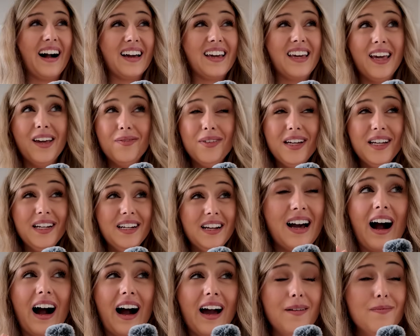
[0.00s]
Given
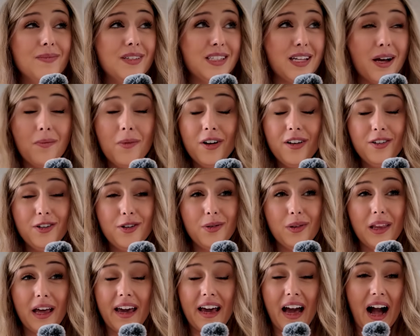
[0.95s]
I'm someone
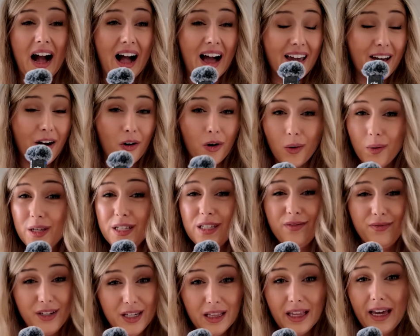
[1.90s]
who I always
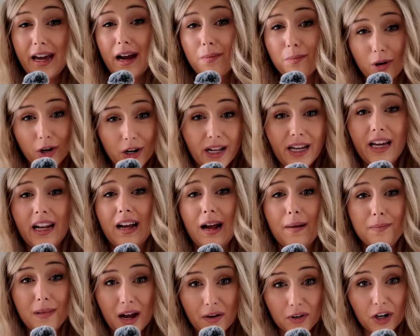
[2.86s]
feel like I'm running and
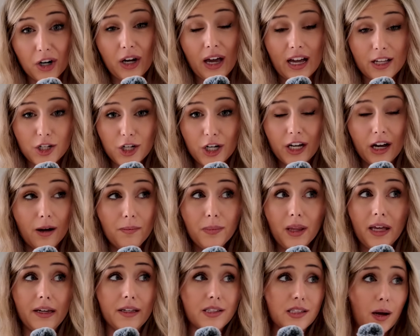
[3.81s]
I'm never catching up.
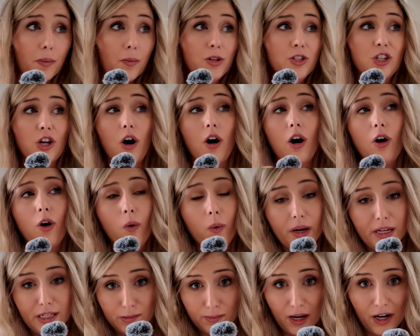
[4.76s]
Like someone's
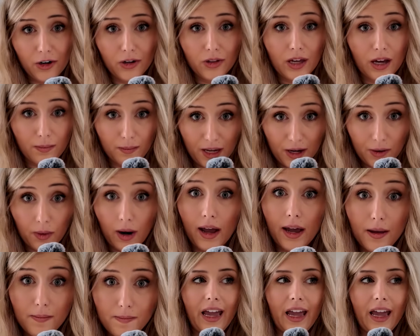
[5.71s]
always better than me, right?